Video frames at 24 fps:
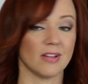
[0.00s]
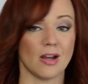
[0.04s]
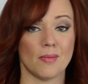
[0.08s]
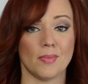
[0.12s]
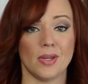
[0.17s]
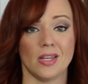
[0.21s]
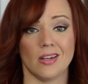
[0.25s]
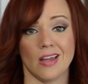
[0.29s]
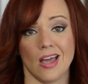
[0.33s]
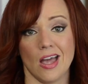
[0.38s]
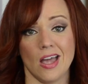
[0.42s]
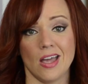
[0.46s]
I
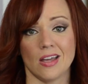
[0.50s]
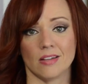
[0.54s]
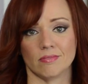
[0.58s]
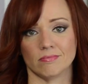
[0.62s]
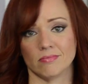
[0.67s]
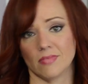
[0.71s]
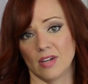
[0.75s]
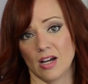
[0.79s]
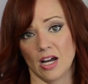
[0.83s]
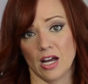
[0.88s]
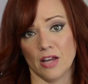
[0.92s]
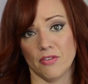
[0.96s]
mean, hey,
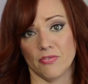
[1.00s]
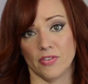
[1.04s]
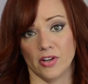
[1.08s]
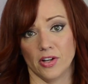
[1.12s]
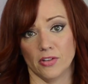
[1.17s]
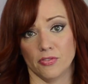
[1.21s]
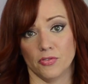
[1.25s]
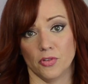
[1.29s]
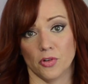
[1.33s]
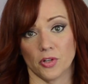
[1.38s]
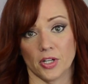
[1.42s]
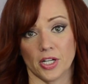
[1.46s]
I fell
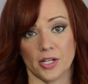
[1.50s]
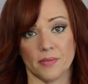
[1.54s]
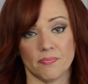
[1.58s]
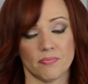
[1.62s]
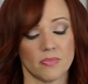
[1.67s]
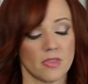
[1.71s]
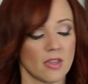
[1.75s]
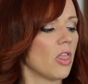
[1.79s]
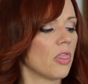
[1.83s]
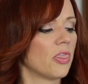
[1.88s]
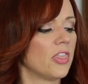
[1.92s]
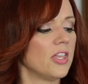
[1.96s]
for it.
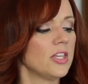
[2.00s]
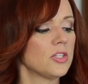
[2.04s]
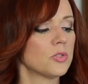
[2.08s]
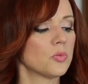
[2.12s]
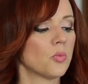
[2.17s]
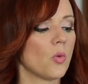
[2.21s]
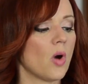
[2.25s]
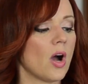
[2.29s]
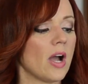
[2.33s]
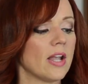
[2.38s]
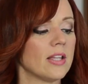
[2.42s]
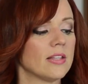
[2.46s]
This
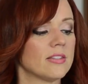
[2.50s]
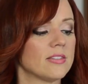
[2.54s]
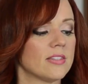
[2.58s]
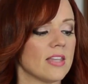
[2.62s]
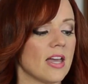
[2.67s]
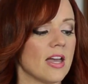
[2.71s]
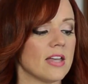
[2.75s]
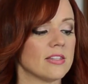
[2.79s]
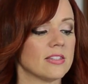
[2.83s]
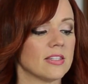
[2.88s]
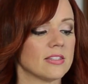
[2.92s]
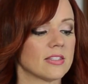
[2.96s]
wine
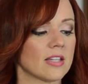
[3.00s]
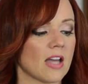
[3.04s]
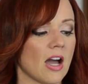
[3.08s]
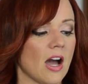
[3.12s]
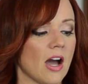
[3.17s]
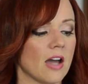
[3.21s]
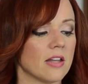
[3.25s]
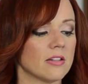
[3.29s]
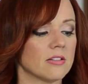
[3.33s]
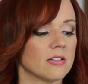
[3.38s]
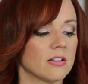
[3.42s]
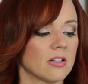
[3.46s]
says it's
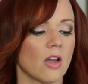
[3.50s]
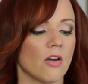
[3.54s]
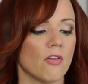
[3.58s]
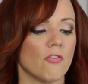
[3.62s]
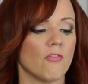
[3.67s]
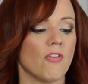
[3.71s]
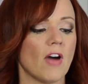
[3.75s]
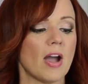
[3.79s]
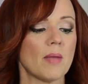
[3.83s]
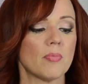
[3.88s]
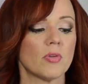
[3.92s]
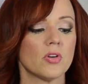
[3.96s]
got
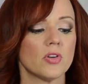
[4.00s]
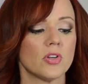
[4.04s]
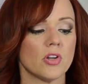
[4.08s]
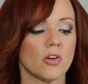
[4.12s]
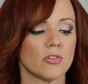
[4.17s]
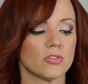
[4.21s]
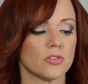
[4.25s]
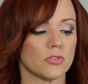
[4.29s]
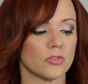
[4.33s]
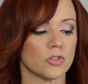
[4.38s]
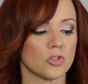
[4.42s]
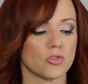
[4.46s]
vibrant
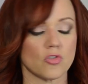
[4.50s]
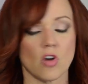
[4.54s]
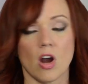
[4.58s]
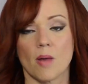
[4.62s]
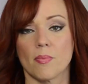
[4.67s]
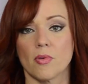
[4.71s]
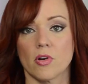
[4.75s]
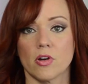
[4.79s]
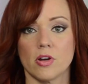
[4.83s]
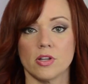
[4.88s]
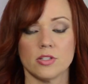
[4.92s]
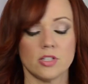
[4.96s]
notes of
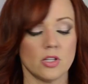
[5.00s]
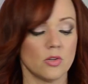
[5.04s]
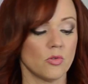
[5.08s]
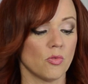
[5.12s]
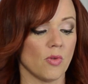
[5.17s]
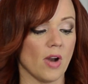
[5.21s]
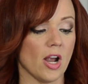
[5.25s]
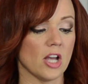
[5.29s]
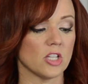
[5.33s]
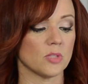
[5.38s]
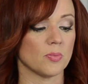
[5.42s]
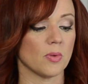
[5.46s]
strawberries and
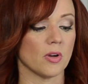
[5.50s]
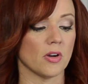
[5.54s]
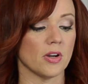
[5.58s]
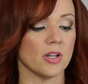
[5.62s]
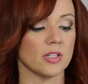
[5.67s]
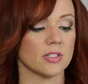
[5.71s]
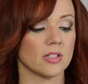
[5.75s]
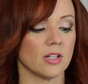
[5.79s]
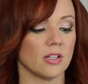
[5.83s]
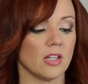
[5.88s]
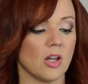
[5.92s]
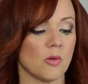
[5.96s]
raspberries,
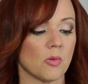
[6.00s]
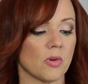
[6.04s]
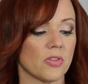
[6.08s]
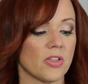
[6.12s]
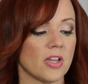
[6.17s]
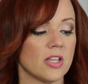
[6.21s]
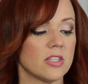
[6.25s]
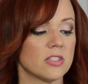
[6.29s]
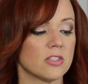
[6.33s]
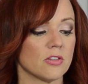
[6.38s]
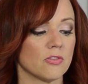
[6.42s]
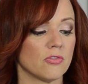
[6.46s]
along with
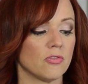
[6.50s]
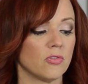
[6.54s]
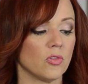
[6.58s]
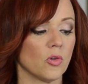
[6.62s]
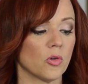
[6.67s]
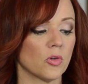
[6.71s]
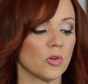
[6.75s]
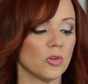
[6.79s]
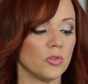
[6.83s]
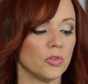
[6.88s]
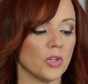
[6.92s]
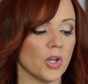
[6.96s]
hints of
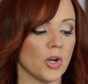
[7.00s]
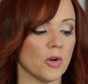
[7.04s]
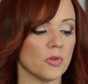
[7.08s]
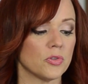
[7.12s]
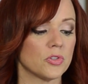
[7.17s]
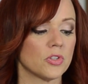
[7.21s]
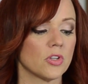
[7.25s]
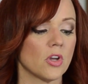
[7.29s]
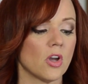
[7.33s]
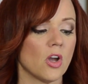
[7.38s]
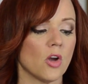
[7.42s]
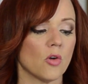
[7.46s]
floral notes.